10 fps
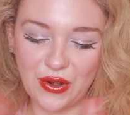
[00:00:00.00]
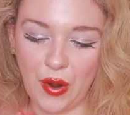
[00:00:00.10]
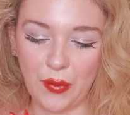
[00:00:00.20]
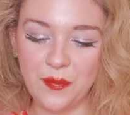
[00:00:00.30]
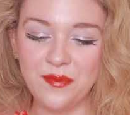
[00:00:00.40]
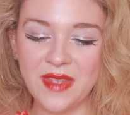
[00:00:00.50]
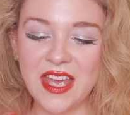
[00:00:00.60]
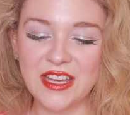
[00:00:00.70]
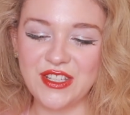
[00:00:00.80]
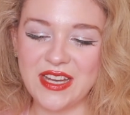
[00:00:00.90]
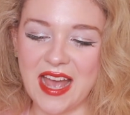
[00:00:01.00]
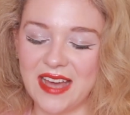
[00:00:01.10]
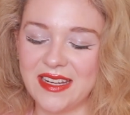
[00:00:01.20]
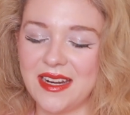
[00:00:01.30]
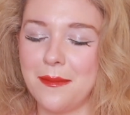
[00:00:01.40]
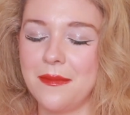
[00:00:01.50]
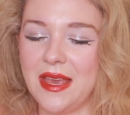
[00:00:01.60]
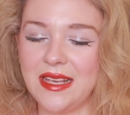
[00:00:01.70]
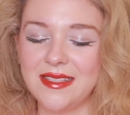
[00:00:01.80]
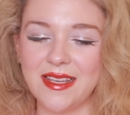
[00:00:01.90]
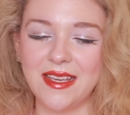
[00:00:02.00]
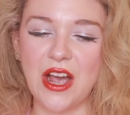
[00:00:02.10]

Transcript: home. She had an amazing